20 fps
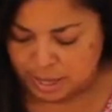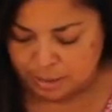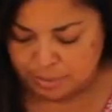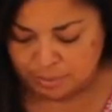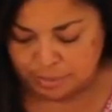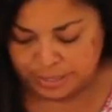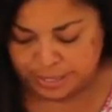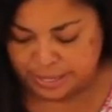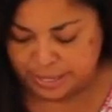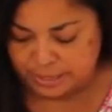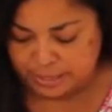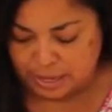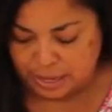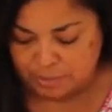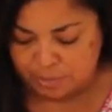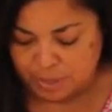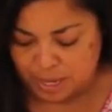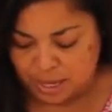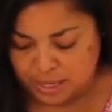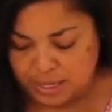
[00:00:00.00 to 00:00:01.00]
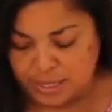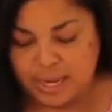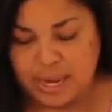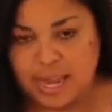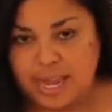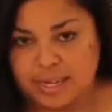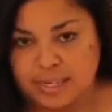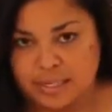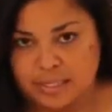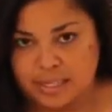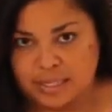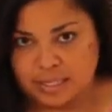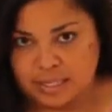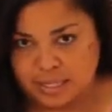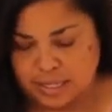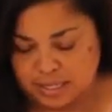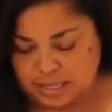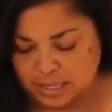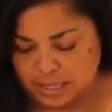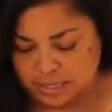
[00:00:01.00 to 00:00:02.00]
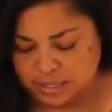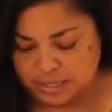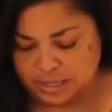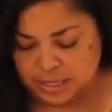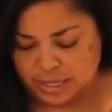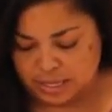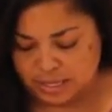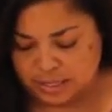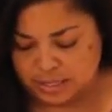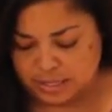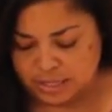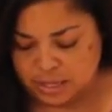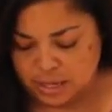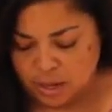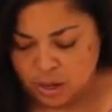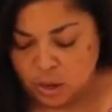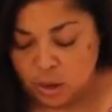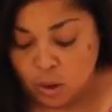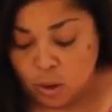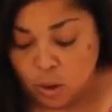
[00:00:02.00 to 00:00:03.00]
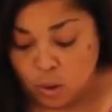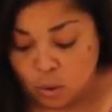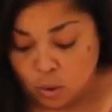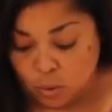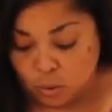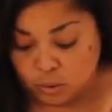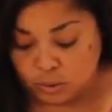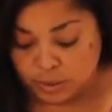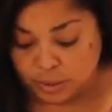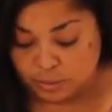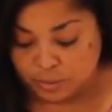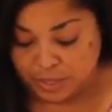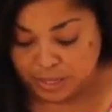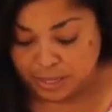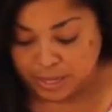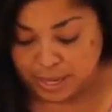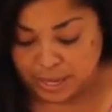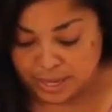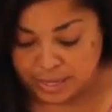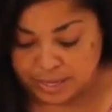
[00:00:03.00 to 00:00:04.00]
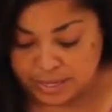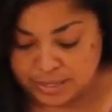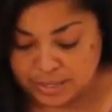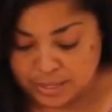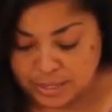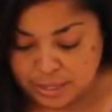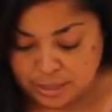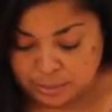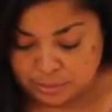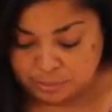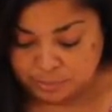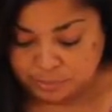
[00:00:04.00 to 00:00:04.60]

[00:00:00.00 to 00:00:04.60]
Again, I'm not going to add any seasoning to this, only because